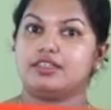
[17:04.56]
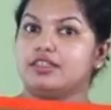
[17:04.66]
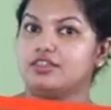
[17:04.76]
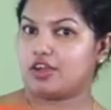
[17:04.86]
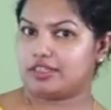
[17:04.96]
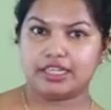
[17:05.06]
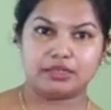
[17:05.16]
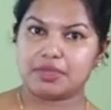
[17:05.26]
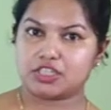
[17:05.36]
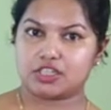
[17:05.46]
Not yet
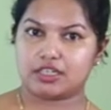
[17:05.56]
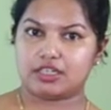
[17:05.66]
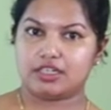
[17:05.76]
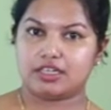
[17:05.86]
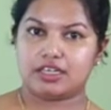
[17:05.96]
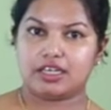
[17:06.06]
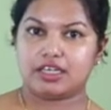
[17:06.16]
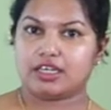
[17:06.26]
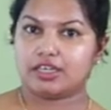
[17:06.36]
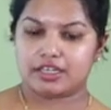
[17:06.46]
measured.
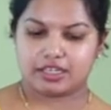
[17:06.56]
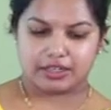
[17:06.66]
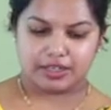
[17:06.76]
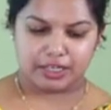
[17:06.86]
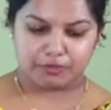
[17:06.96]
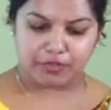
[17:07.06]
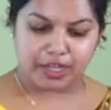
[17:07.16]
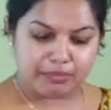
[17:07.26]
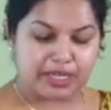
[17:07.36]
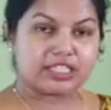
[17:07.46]
If
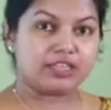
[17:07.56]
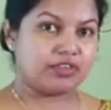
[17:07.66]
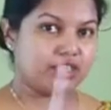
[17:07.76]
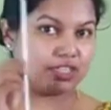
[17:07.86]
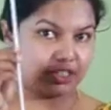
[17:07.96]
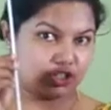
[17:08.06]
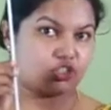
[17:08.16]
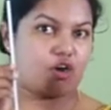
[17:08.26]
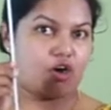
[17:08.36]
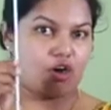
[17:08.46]
I measure with this
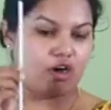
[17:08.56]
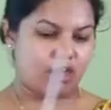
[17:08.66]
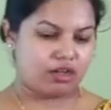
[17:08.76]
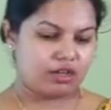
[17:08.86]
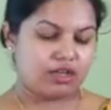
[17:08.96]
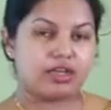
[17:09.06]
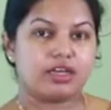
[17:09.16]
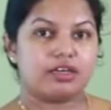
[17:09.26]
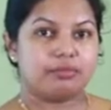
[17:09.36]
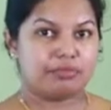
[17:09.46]
straw,
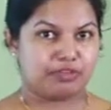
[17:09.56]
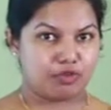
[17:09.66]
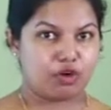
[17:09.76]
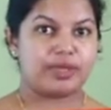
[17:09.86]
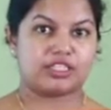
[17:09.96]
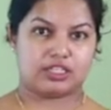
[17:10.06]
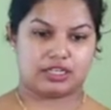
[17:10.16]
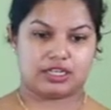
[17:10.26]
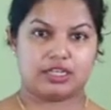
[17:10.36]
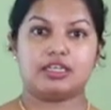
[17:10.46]
before
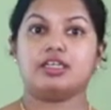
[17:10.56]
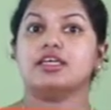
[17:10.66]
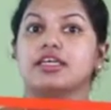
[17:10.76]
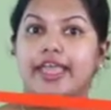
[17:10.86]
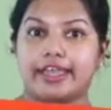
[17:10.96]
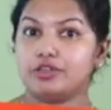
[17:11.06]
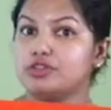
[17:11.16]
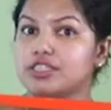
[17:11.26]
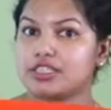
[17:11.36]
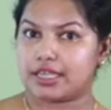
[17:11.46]
measuring, can you
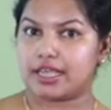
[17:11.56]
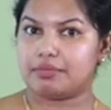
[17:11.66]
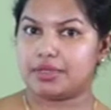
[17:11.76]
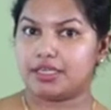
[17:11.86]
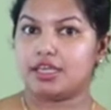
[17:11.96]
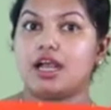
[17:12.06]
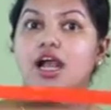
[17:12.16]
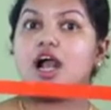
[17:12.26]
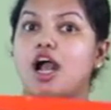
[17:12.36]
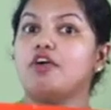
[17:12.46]
just tell me
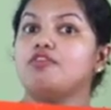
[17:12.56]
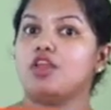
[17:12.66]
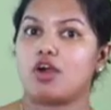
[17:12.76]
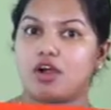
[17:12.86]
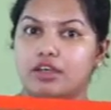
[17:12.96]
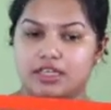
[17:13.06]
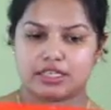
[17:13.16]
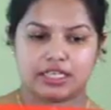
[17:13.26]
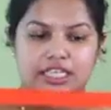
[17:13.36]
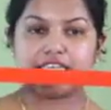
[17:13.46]
how
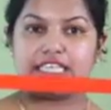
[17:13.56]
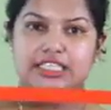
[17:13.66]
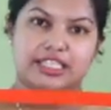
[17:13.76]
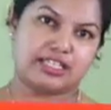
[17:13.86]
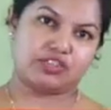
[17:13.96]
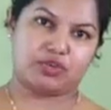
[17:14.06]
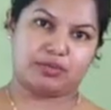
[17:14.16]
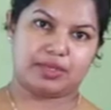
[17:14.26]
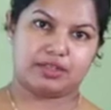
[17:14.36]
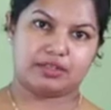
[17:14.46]
long is this
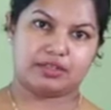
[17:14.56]
ribbon?